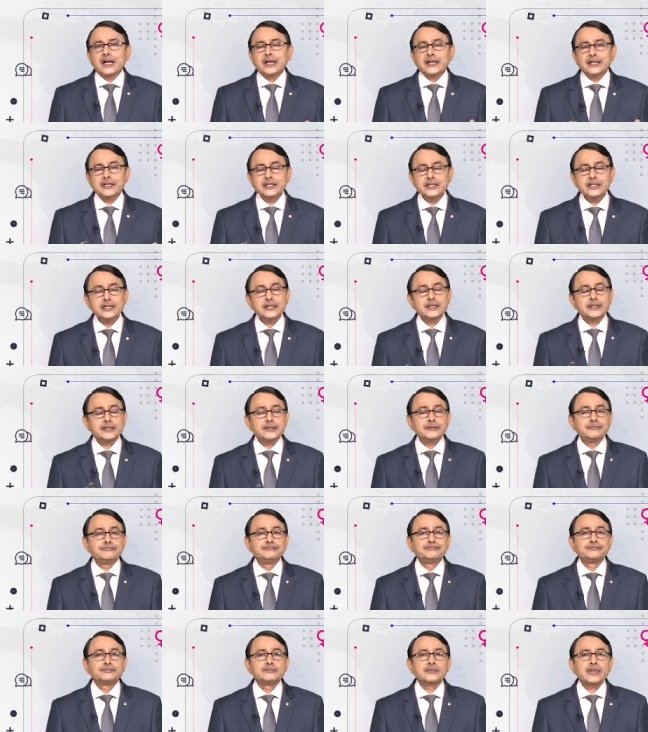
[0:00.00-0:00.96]
Here,
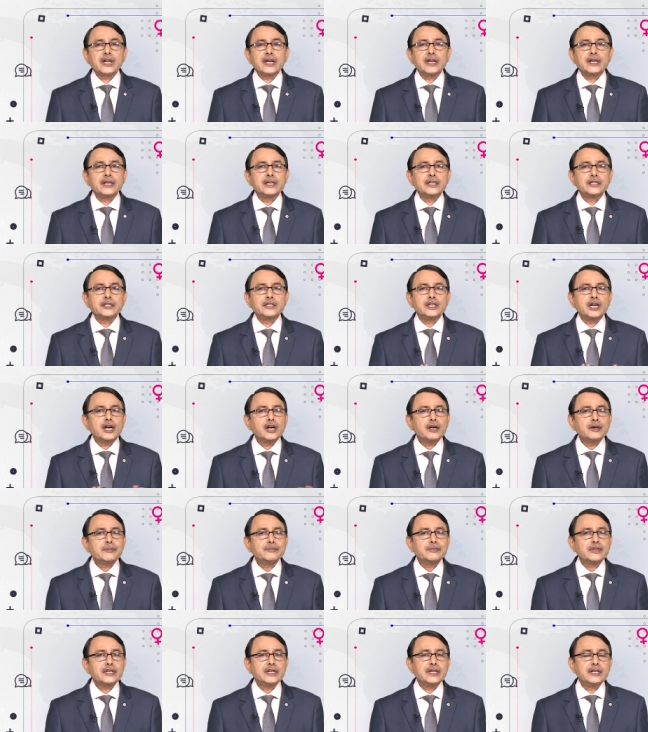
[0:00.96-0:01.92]

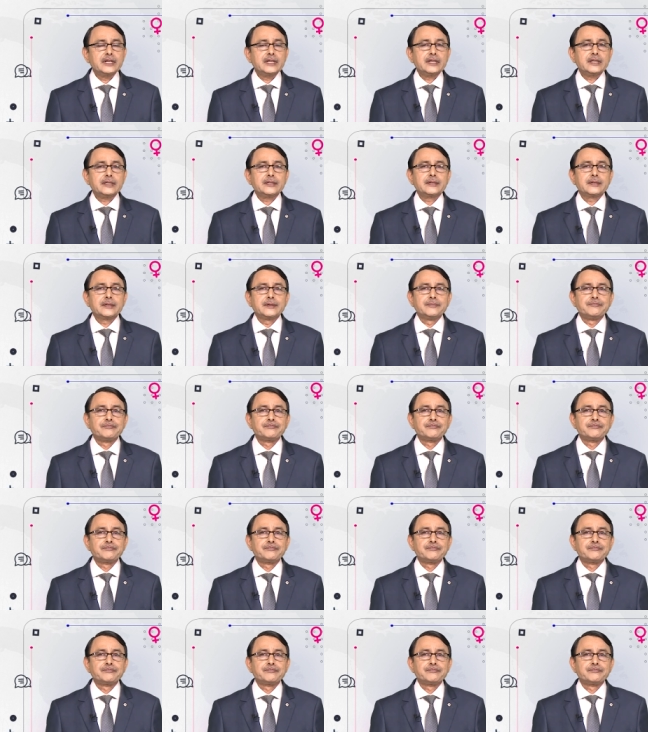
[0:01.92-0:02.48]
hijab is